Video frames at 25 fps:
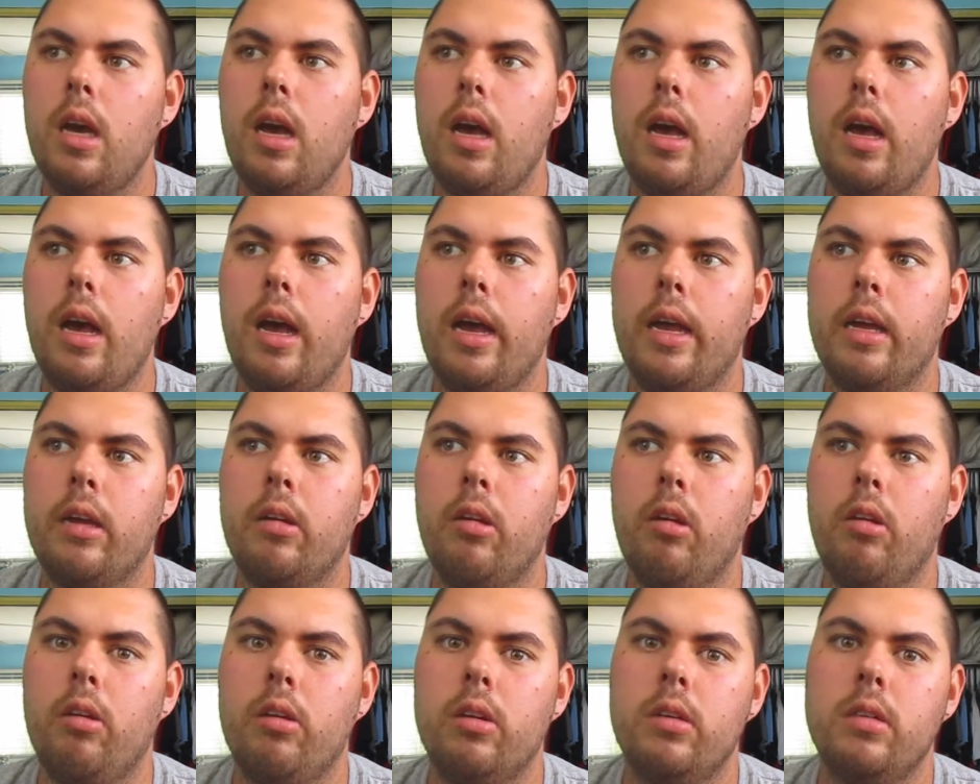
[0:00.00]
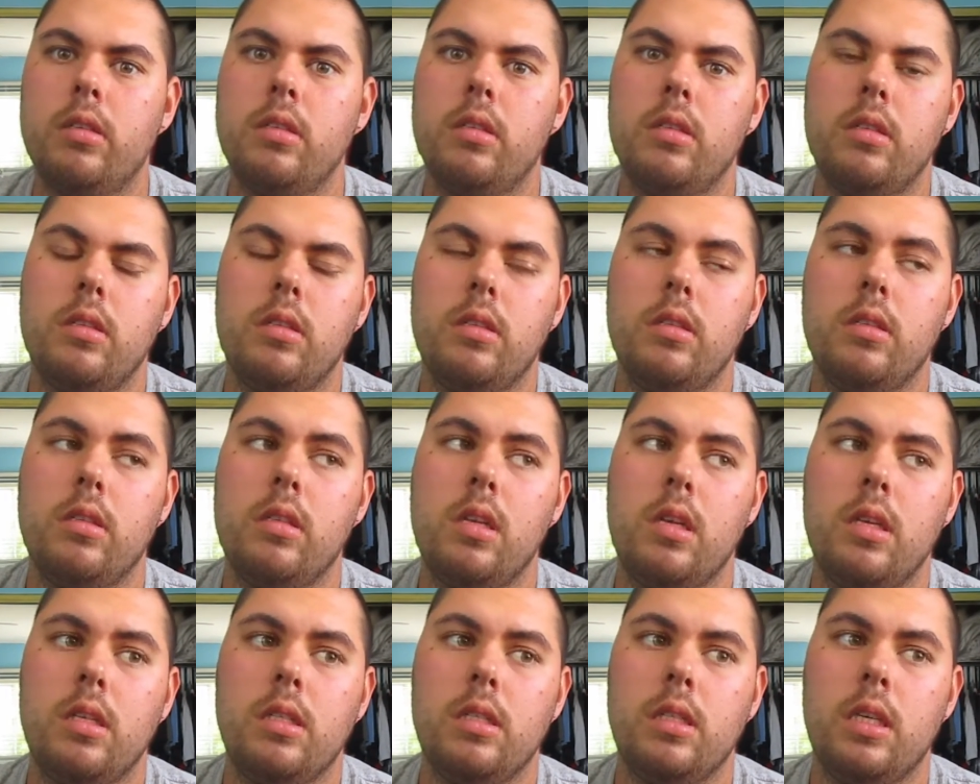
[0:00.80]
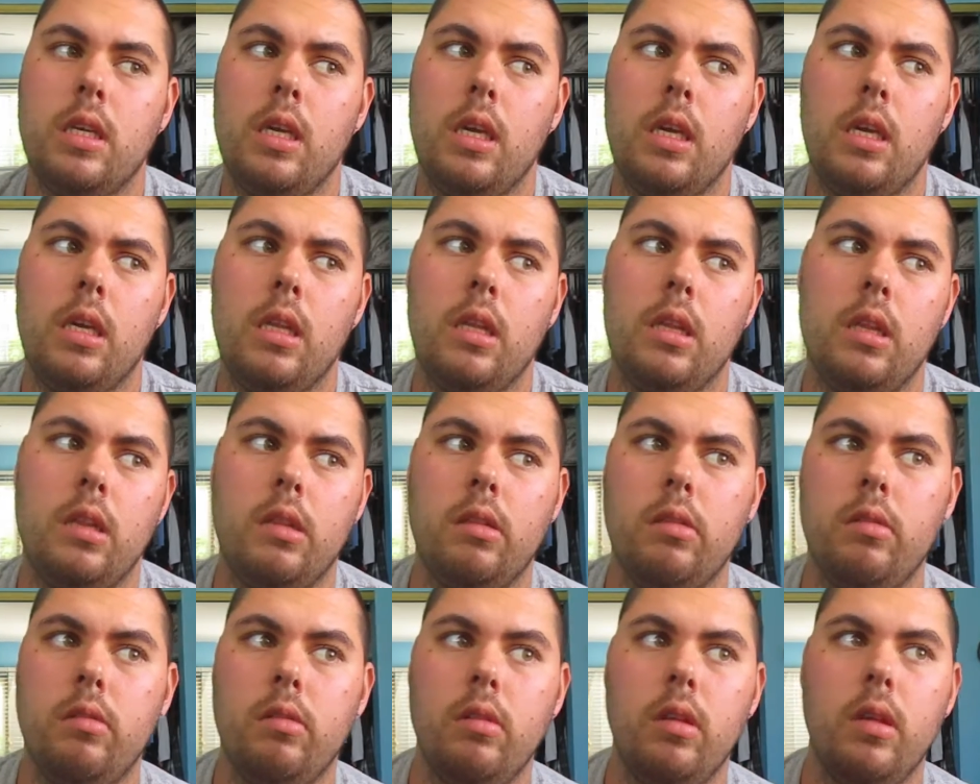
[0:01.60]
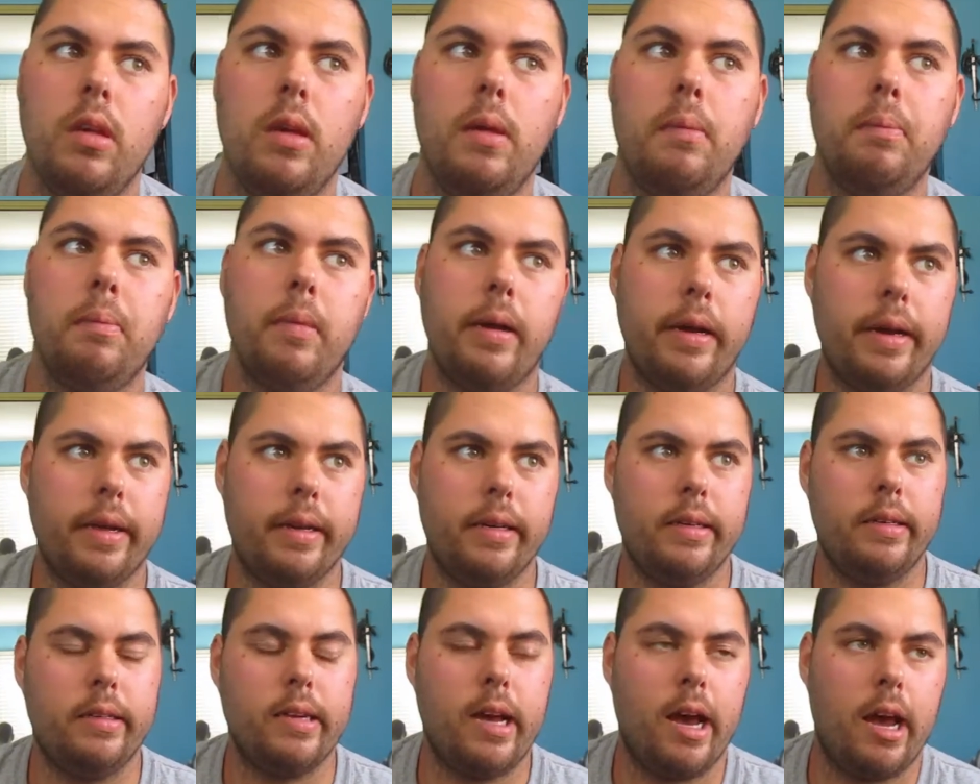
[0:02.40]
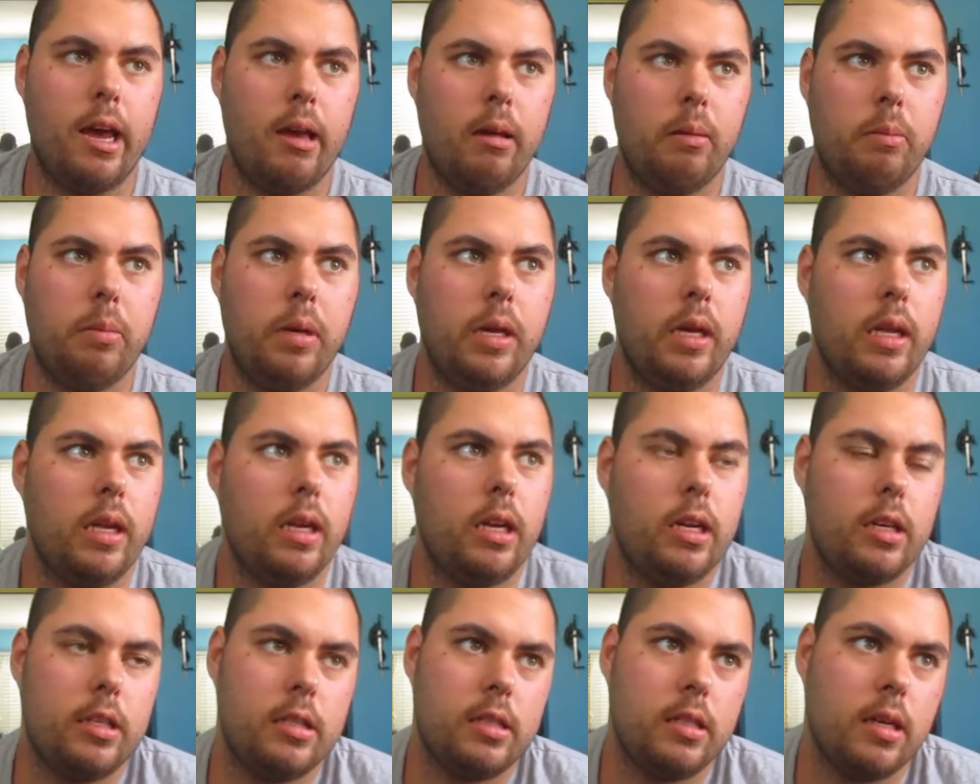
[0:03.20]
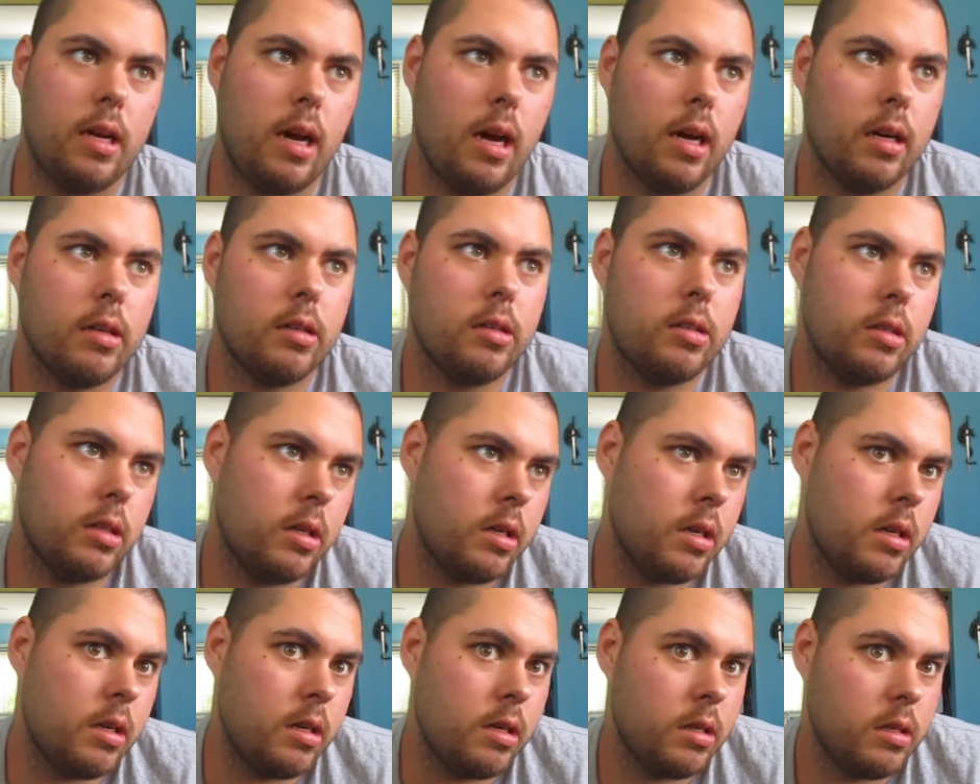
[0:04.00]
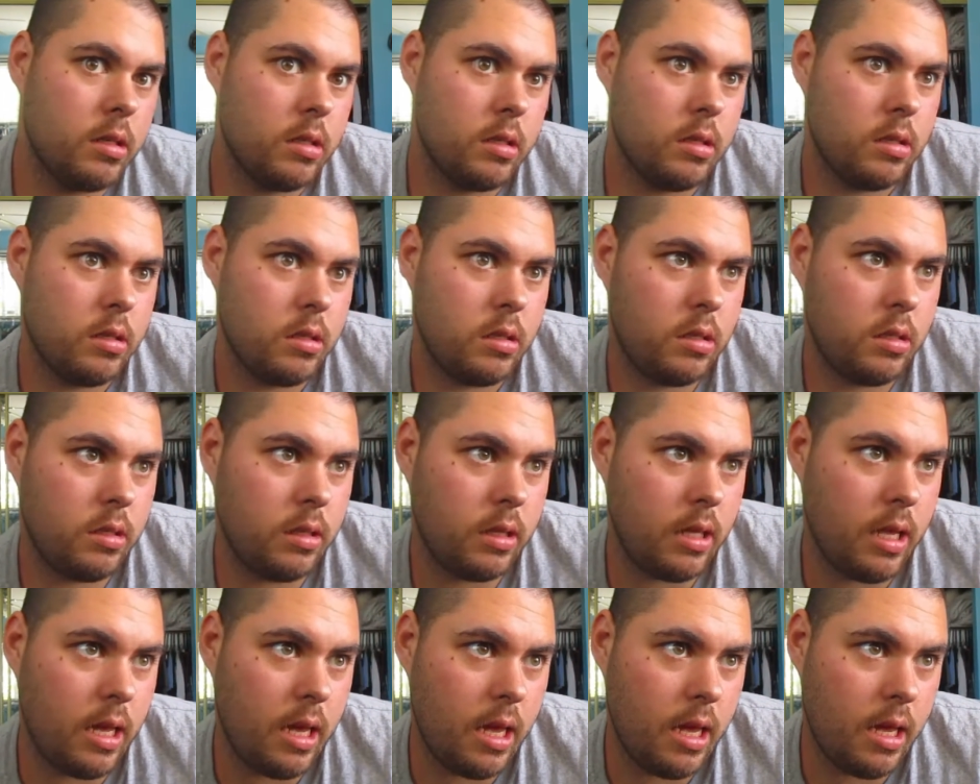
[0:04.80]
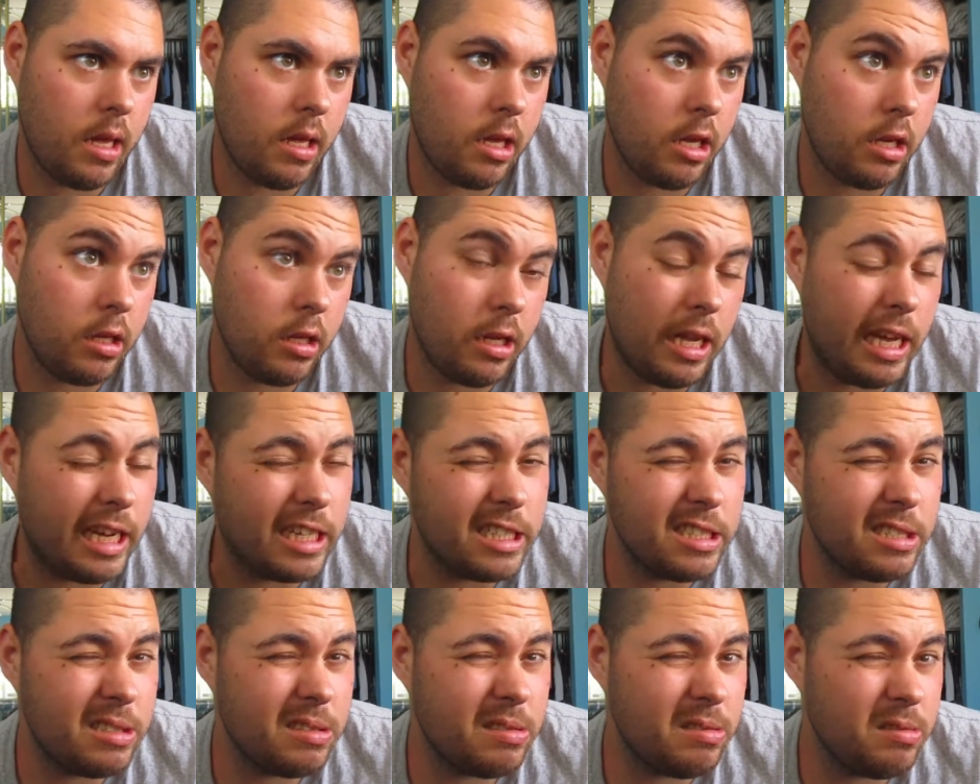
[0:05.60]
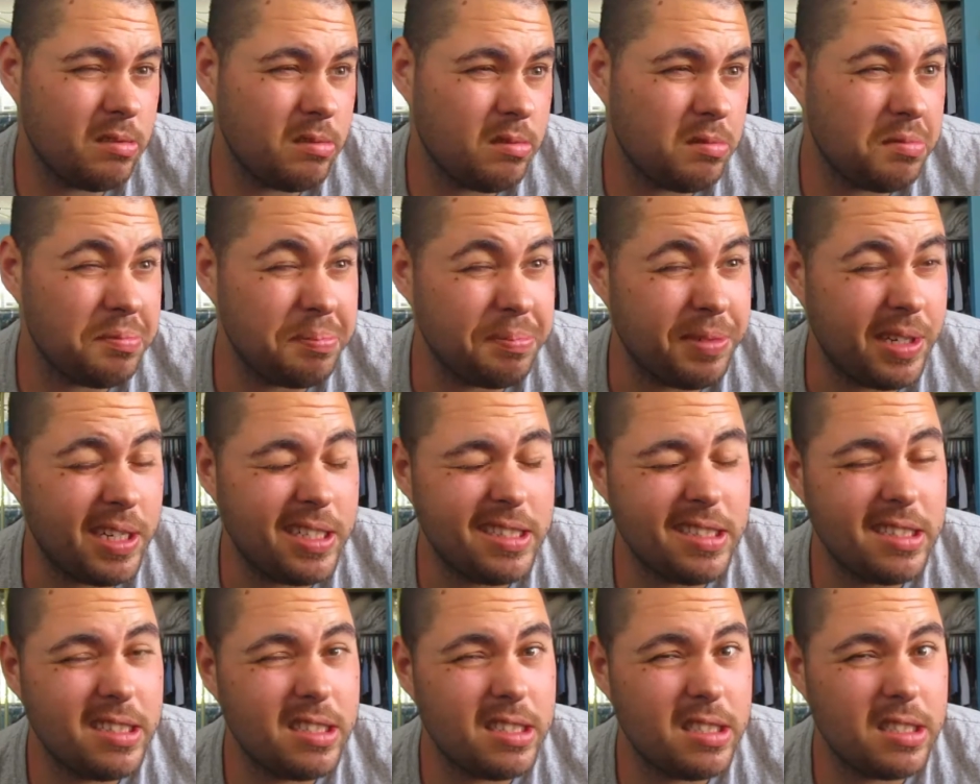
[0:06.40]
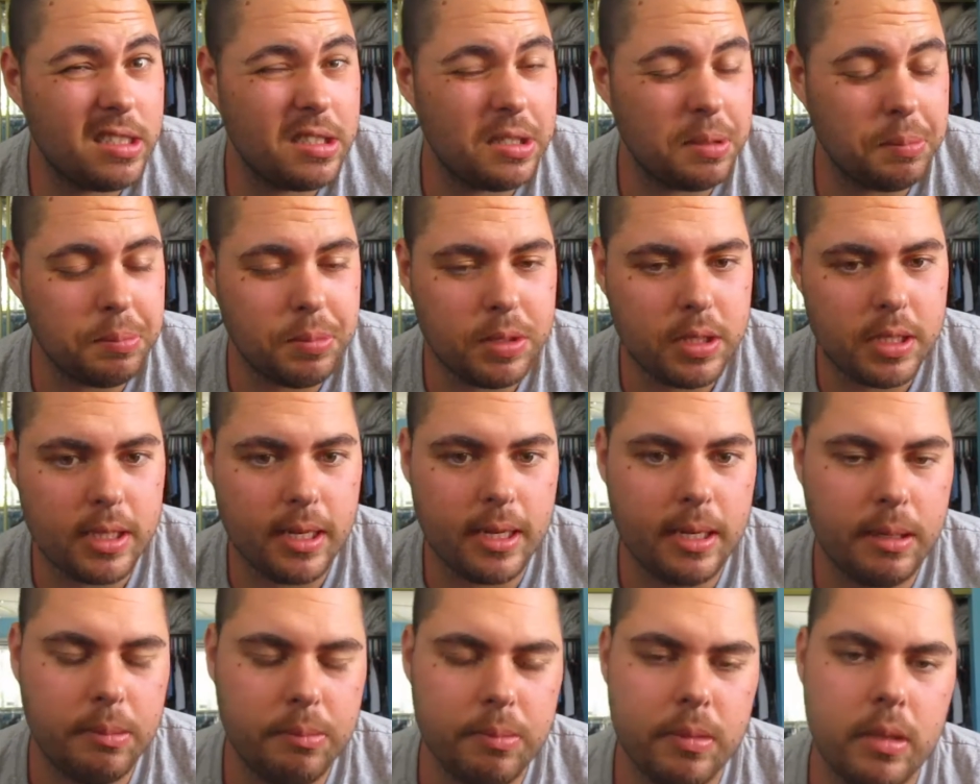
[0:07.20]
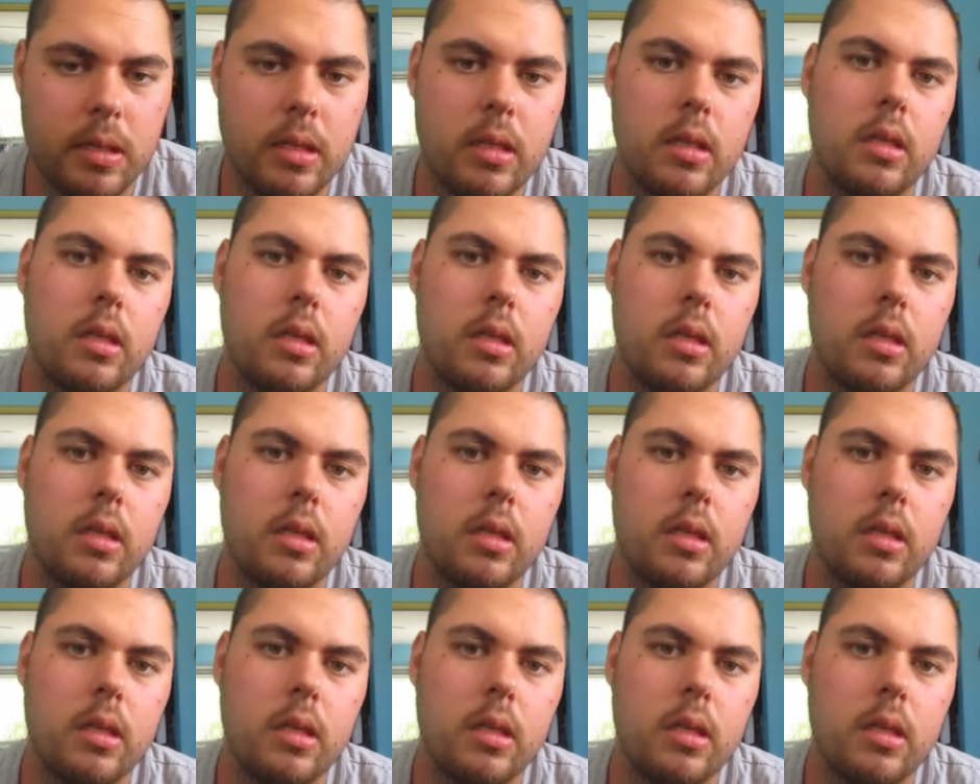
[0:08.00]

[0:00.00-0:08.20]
I go to see my diabetes doctor the next month sometime,